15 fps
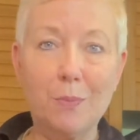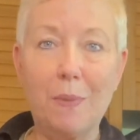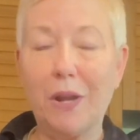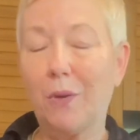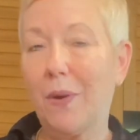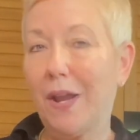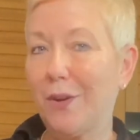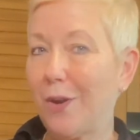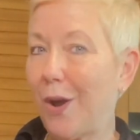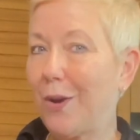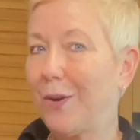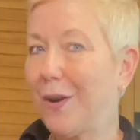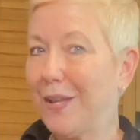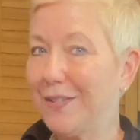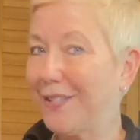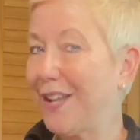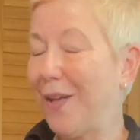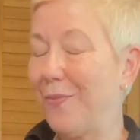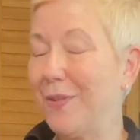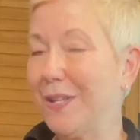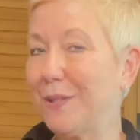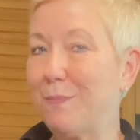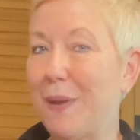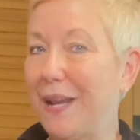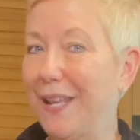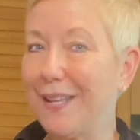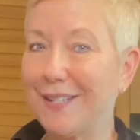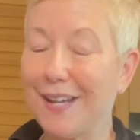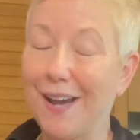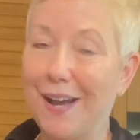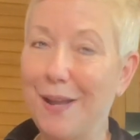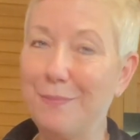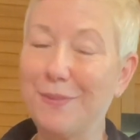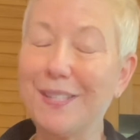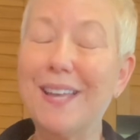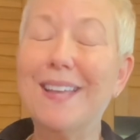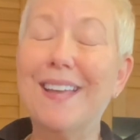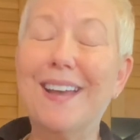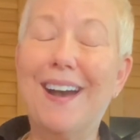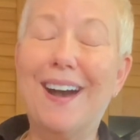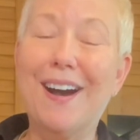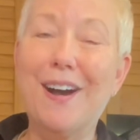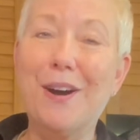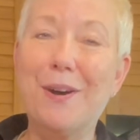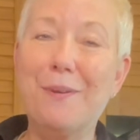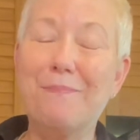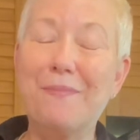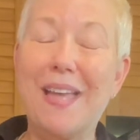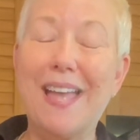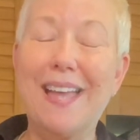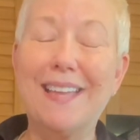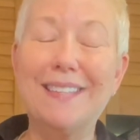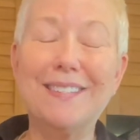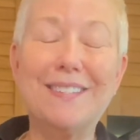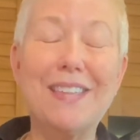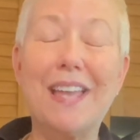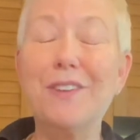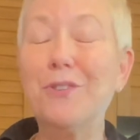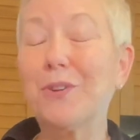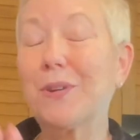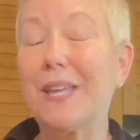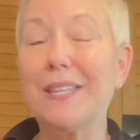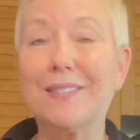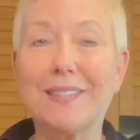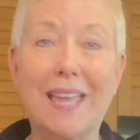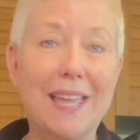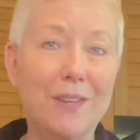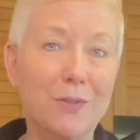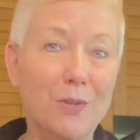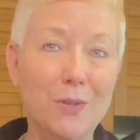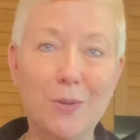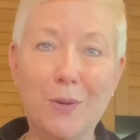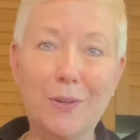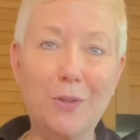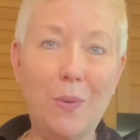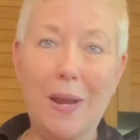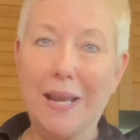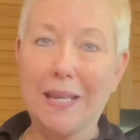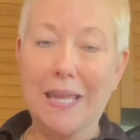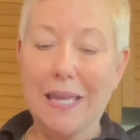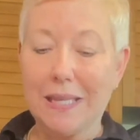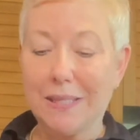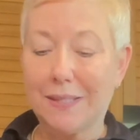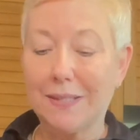My granddaughter has done this many a times, and your kids can too, and grandkids.